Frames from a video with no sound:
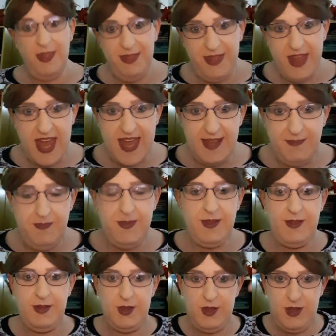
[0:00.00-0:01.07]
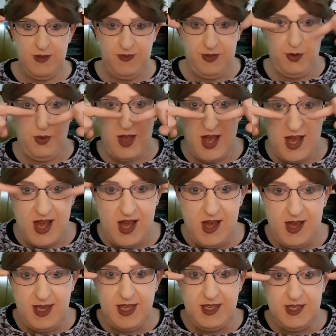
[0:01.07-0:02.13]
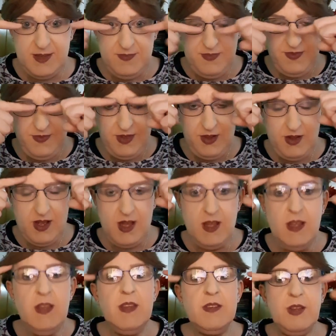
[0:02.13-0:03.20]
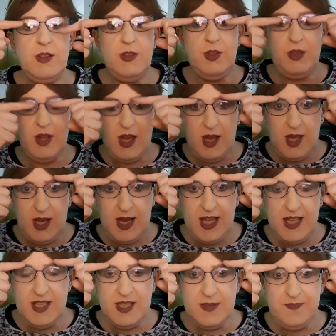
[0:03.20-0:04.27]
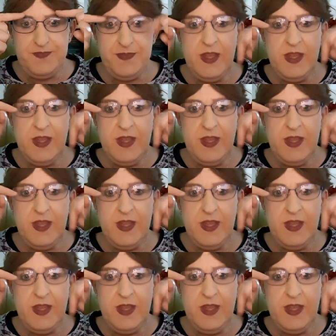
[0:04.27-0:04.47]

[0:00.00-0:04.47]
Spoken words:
And then, for your eyes, so you do your eyelids.